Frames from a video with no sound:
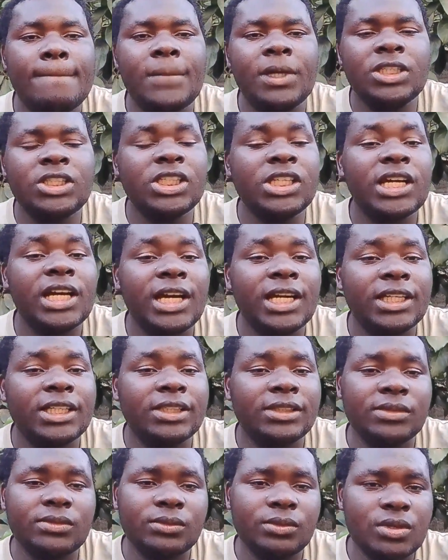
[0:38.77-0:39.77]

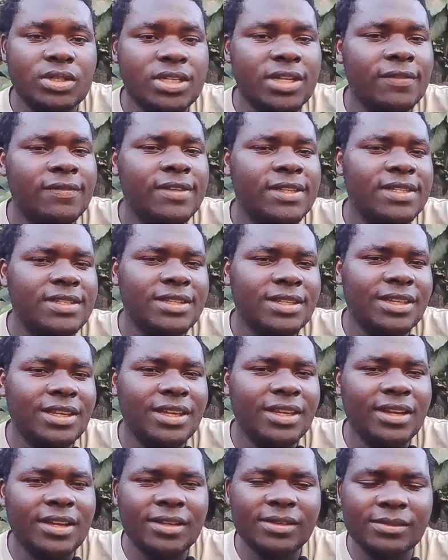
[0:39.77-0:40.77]
Matiang'i, was a VC
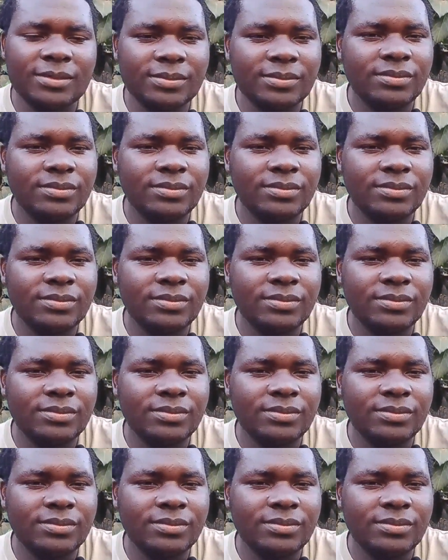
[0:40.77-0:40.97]
here.